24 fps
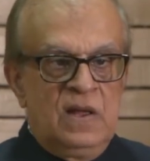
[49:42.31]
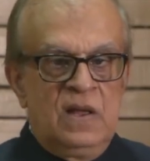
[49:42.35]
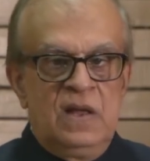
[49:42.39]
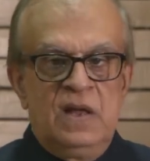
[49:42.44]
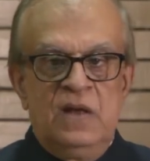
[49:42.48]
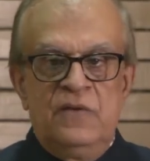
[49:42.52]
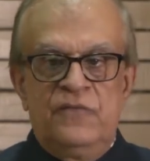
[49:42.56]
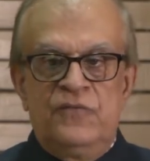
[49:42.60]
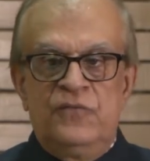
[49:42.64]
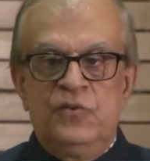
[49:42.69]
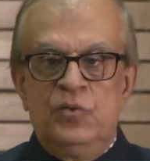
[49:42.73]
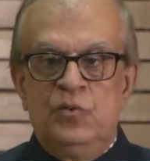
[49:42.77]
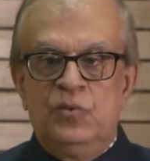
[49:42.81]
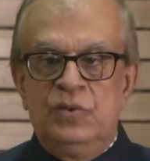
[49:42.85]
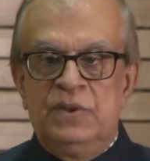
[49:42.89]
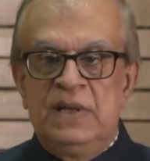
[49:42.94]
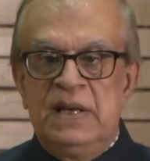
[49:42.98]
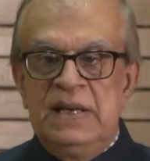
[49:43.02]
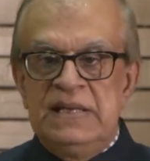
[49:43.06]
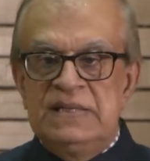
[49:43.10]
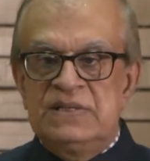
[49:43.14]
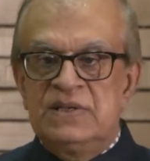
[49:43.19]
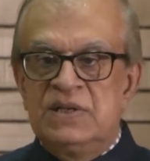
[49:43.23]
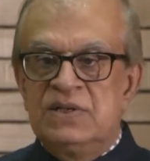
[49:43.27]
If
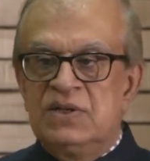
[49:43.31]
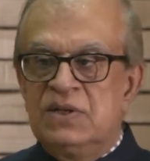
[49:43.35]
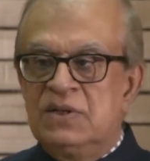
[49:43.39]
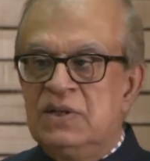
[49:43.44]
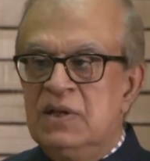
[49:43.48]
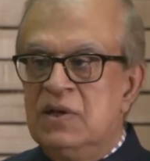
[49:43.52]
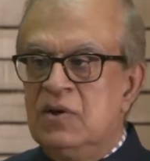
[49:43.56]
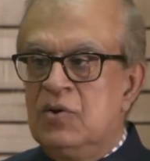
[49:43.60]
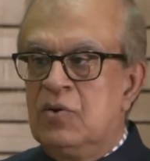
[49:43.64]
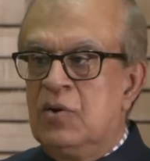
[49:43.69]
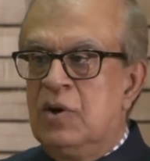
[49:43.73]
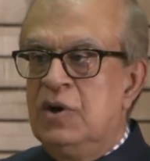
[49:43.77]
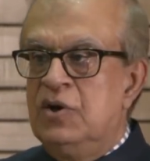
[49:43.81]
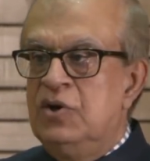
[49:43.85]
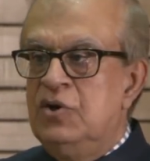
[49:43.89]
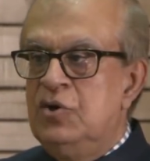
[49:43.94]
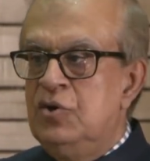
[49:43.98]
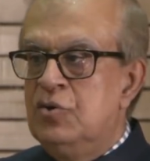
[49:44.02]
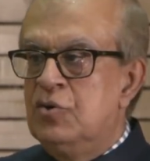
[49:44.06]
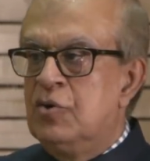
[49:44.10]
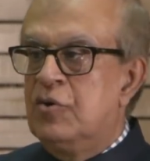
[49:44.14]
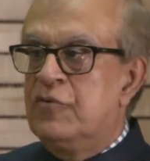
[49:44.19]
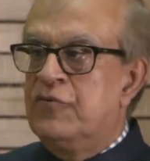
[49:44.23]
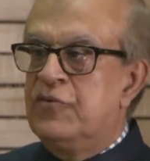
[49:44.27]
there is such a thing called
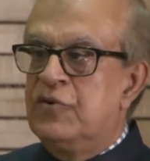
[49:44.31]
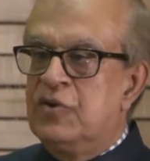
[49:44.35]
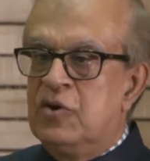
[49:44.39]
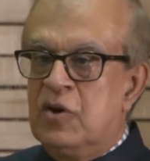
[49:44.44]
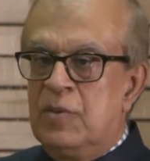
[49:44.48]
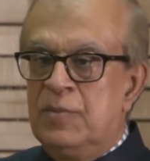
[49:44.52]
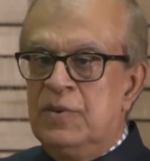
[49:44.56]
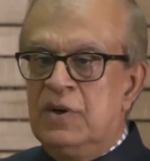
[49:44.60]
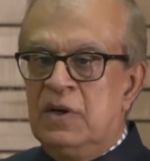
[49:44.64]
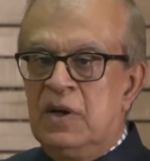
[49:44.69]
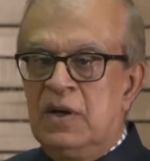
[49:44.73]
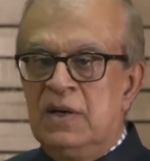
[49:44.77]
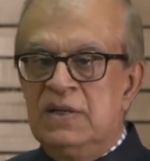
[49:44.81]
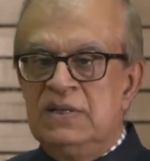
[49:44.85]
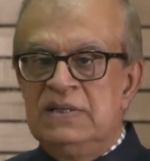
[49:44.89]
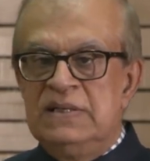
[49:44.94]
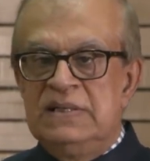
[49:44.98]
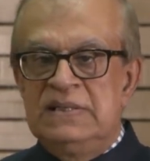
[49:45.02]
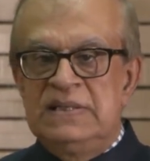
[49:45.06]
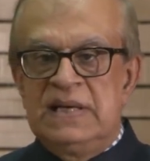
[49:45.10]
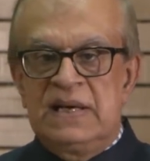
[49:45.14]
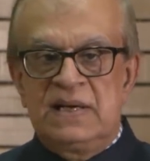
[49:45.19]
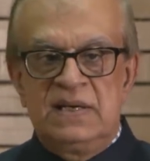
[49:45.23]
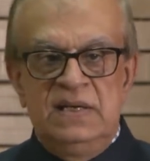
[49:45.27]

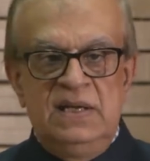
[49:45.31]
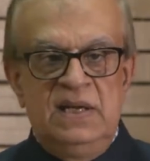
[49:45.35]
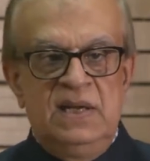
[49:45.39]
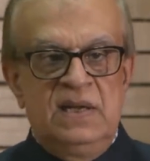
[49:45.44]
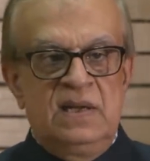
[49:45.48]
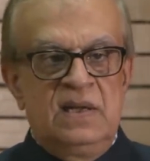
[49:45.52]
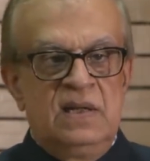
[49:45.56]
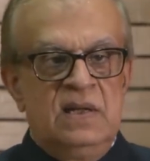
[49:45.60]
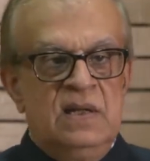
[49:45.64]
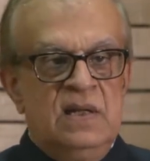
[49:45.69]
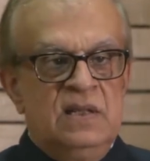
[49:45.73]
neurophenomenology technique,